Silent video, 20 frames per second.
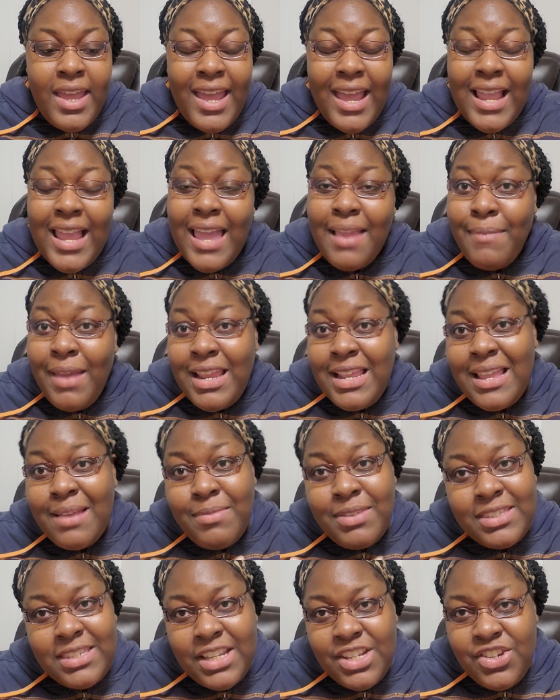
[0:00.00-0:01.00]
Again, my
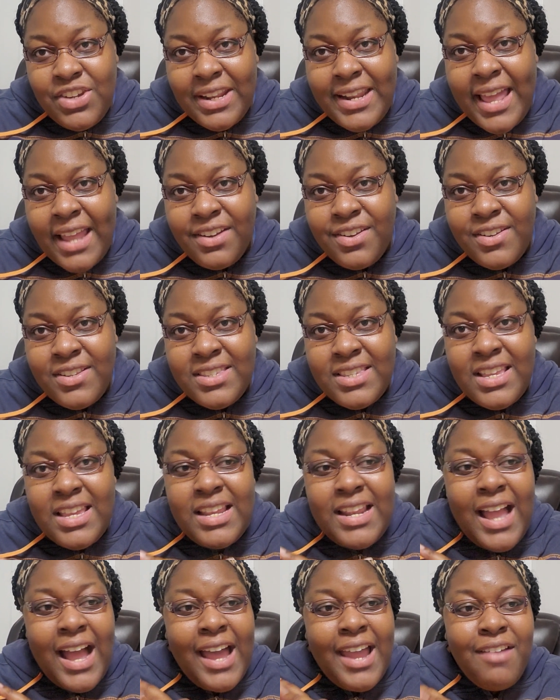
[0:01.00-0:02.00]
name is Deidre-Ann
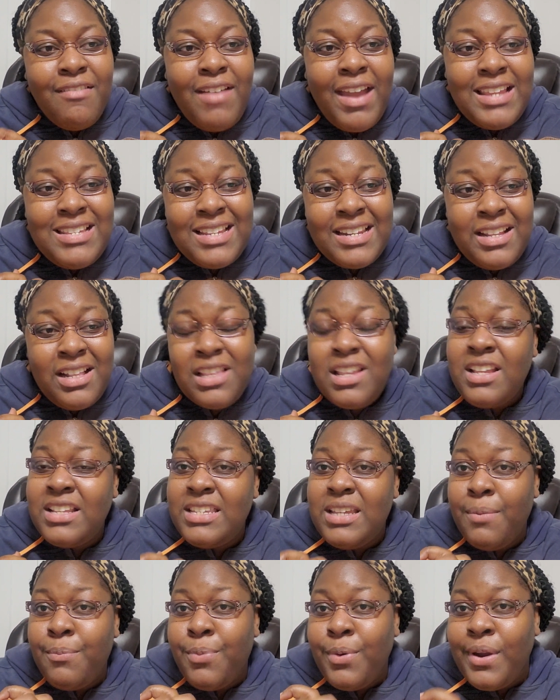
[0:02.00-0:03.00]
Anderson. I write adult
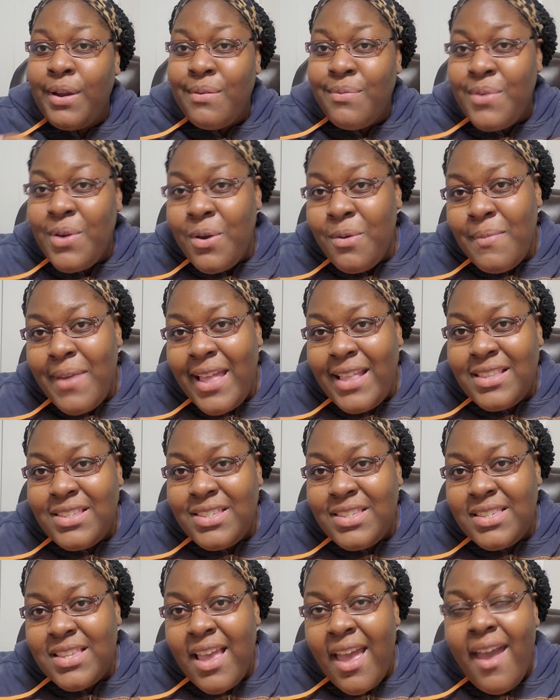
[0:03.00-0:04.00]
contemporary
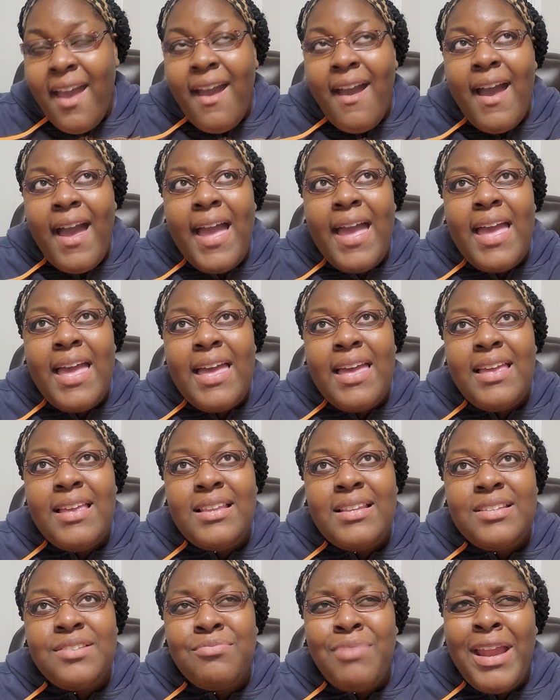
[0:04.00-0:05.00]
romance.
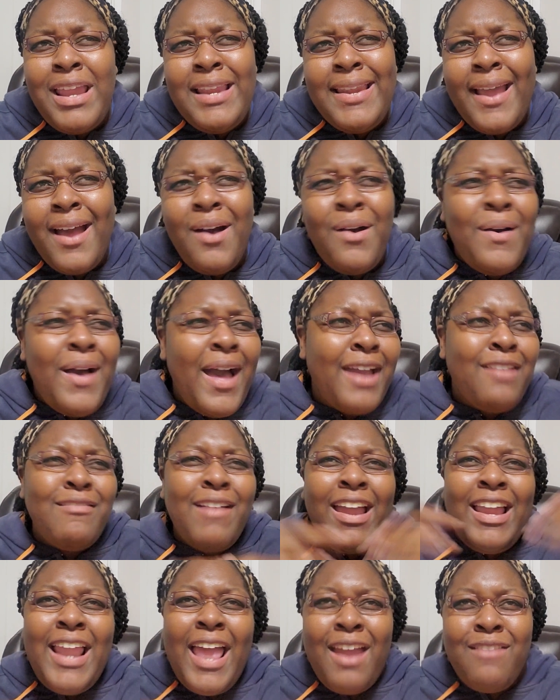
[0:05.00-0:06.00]
And right now, I
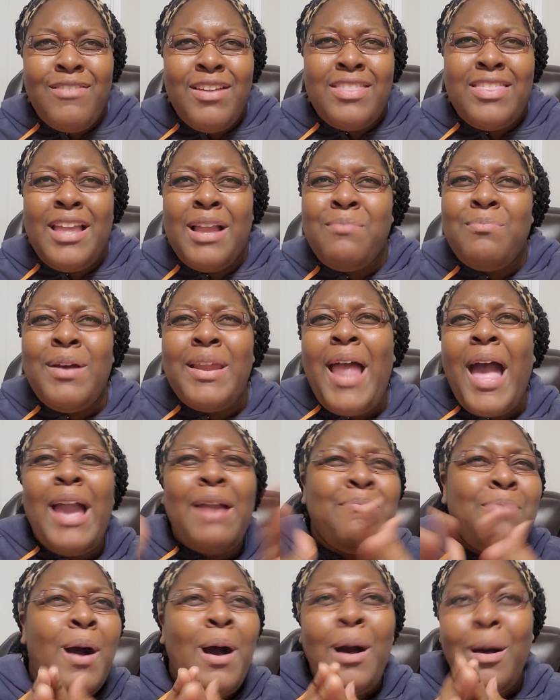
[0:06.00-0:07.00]
write everything, but I
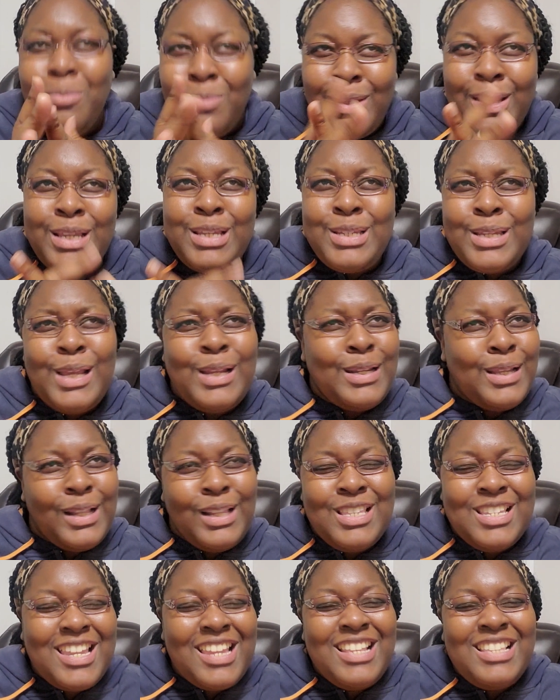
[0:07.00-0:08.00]
publish
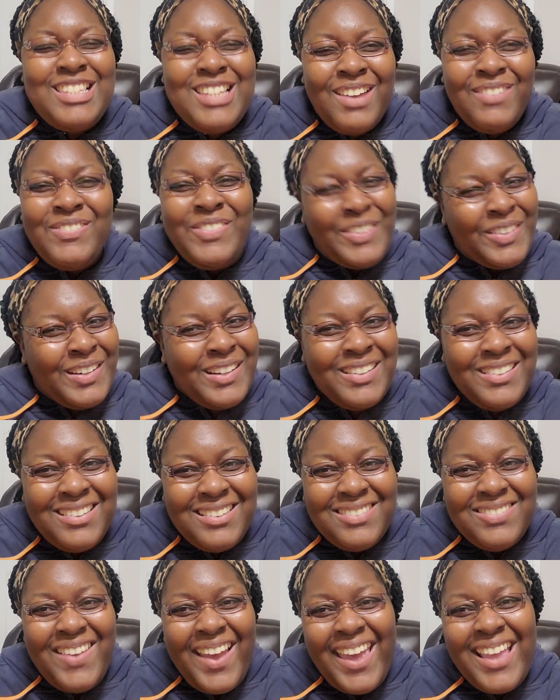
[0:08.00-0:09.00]
adult contemporary
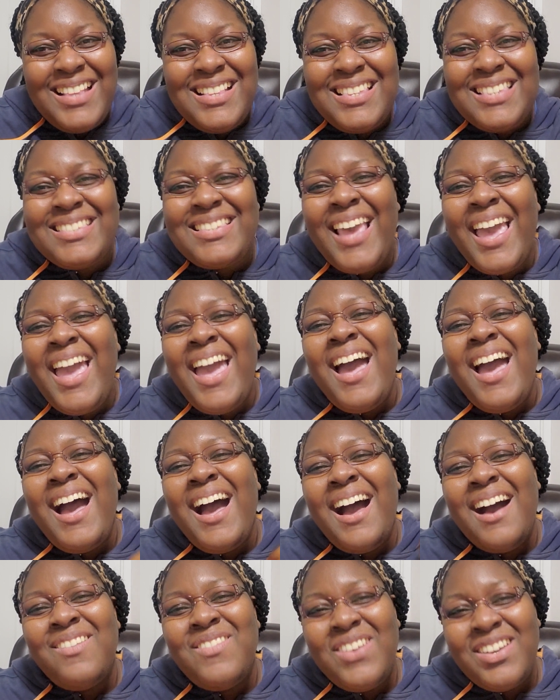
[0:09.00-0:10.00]
romance
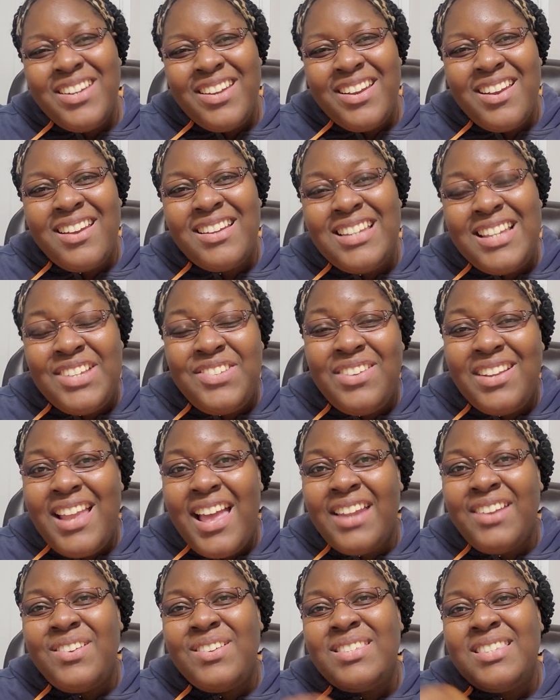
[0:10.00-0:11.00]
under Deidre-Ann
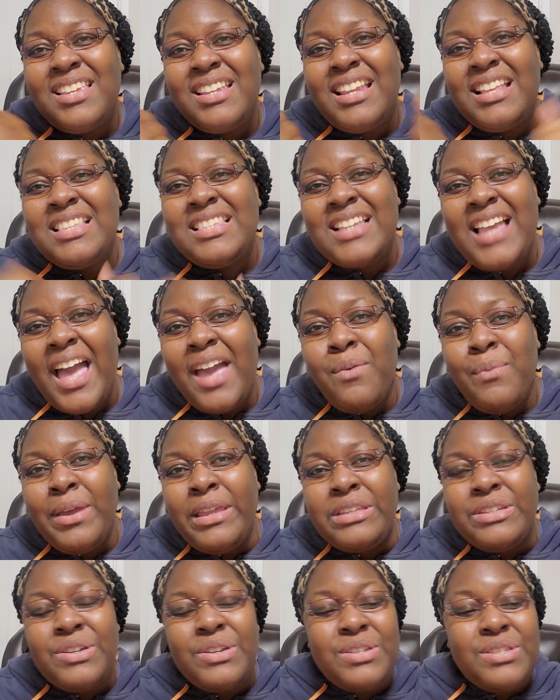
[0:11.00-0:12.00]
Anderson and Sky
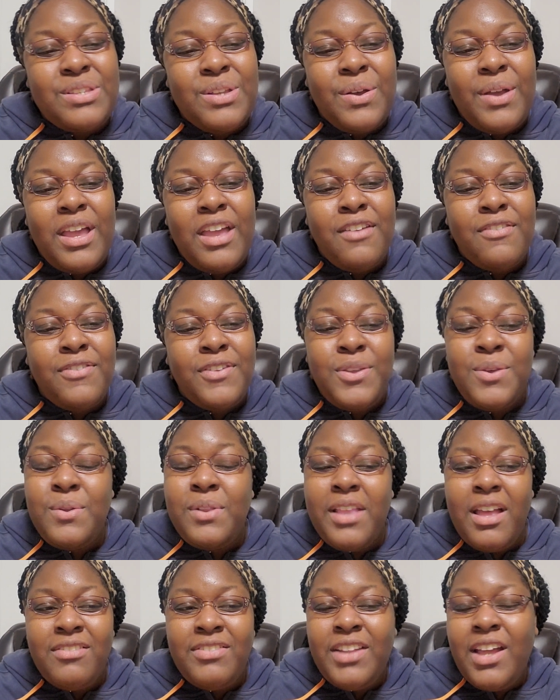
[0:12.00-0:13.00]
Winter. So if you
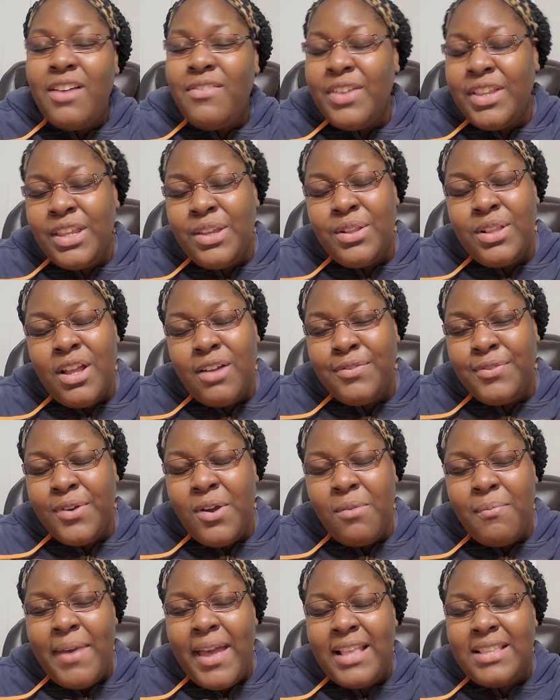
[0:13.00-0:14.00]
love love and you love
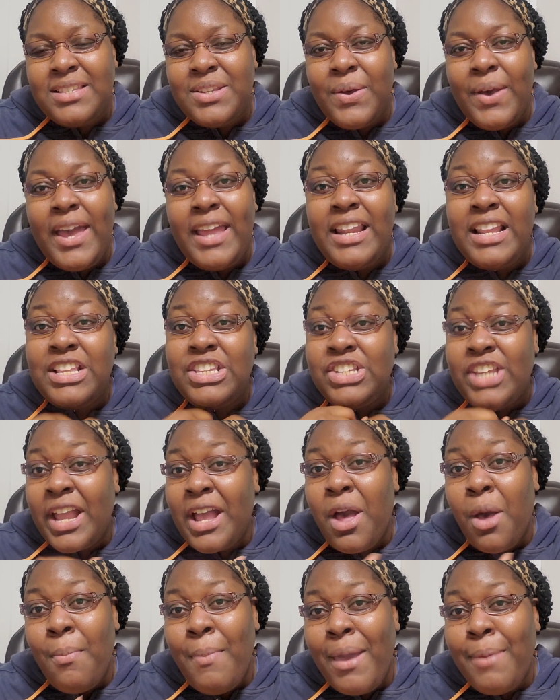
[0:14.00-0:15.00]
romance, go ahead and check
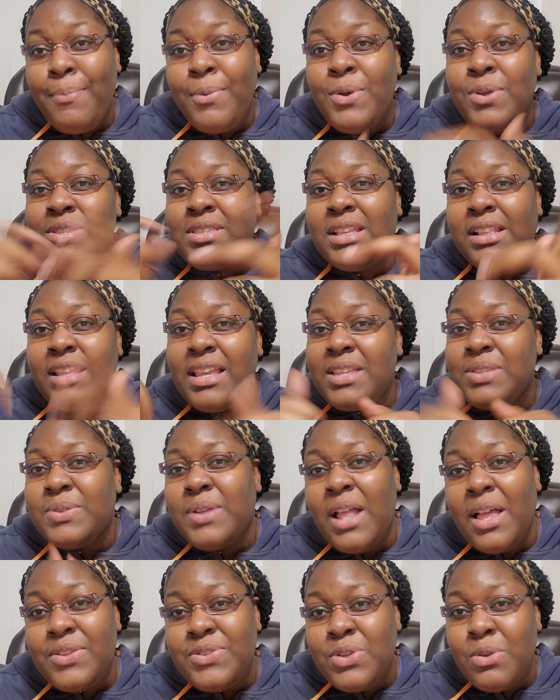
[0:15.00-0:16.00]
out my books. The links will
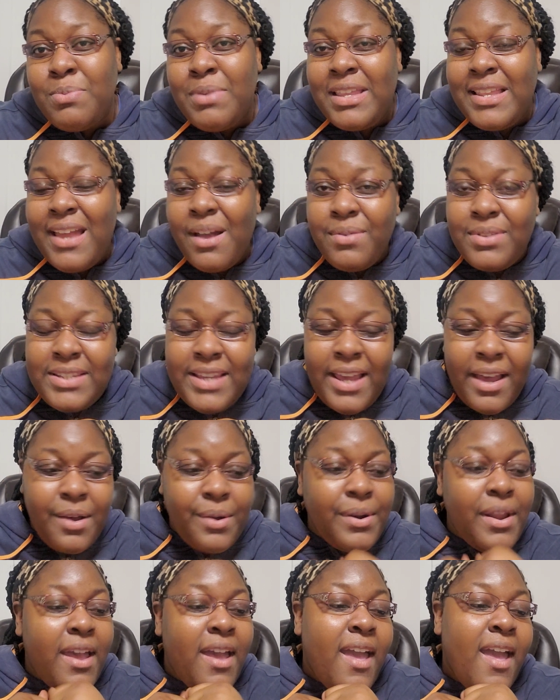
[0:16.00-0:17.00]
also be downtown.